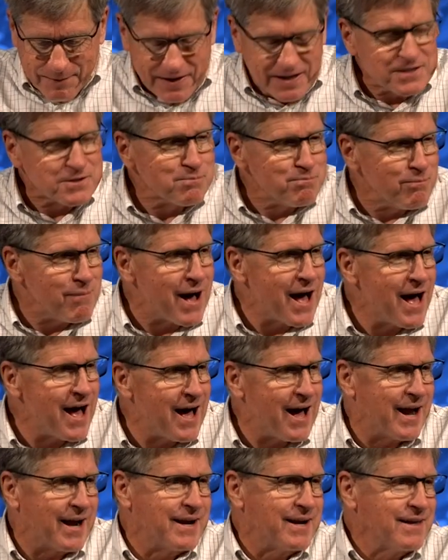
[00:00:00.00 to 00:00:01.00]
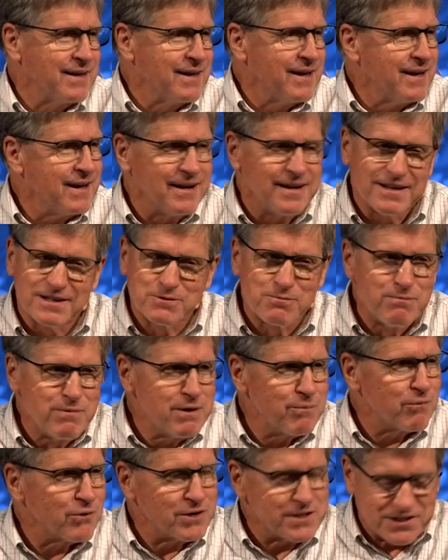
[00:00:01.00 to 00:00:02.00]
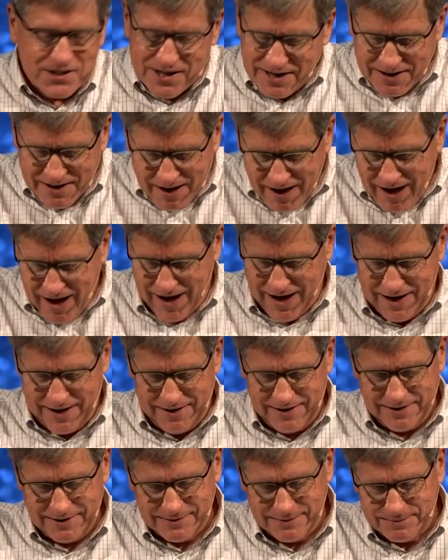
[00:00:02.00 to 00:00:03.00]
his mind and his memories had not.